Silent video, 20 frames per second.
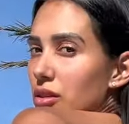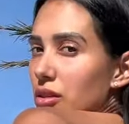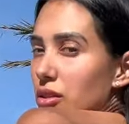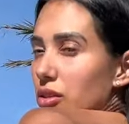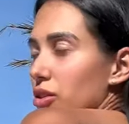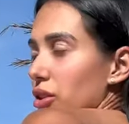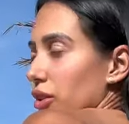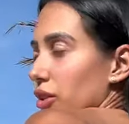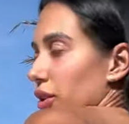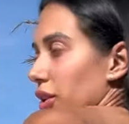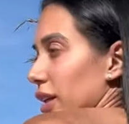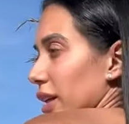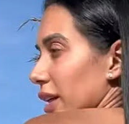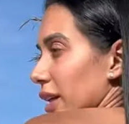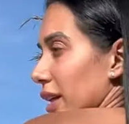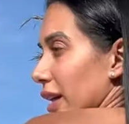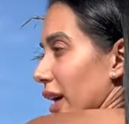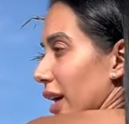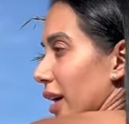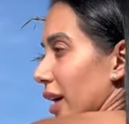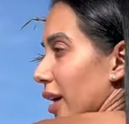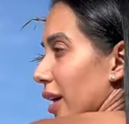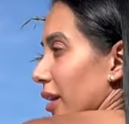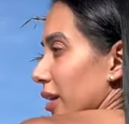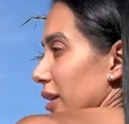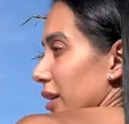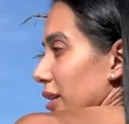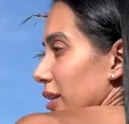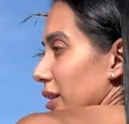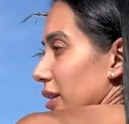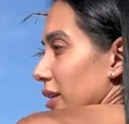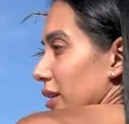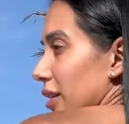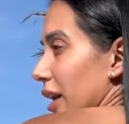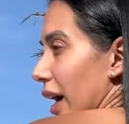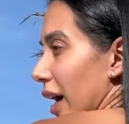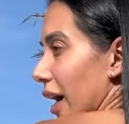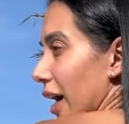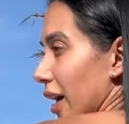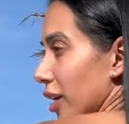So you're going to get
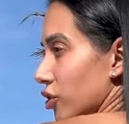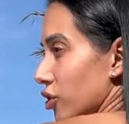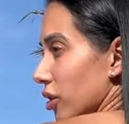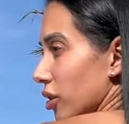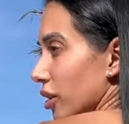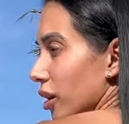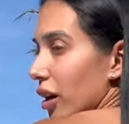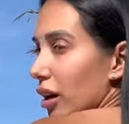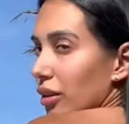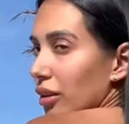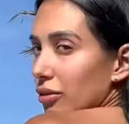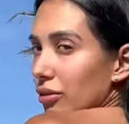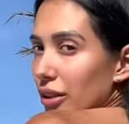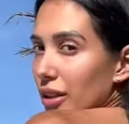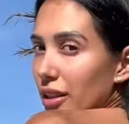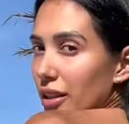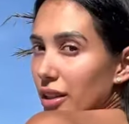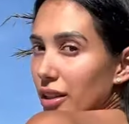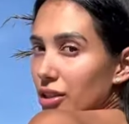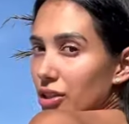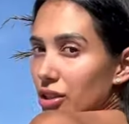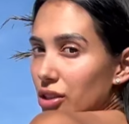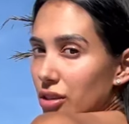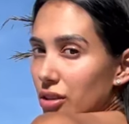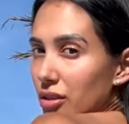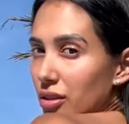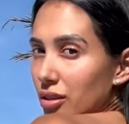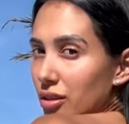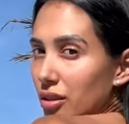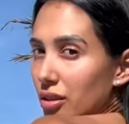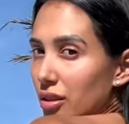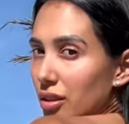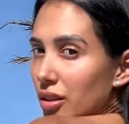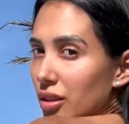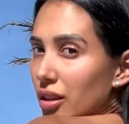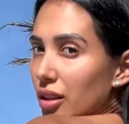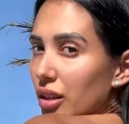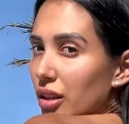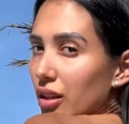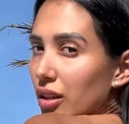that extra coverage
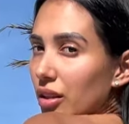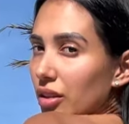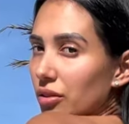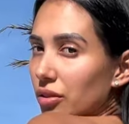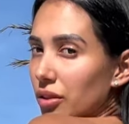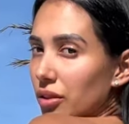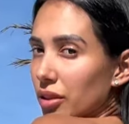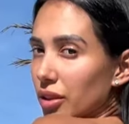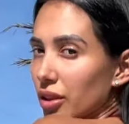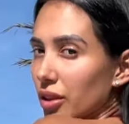for the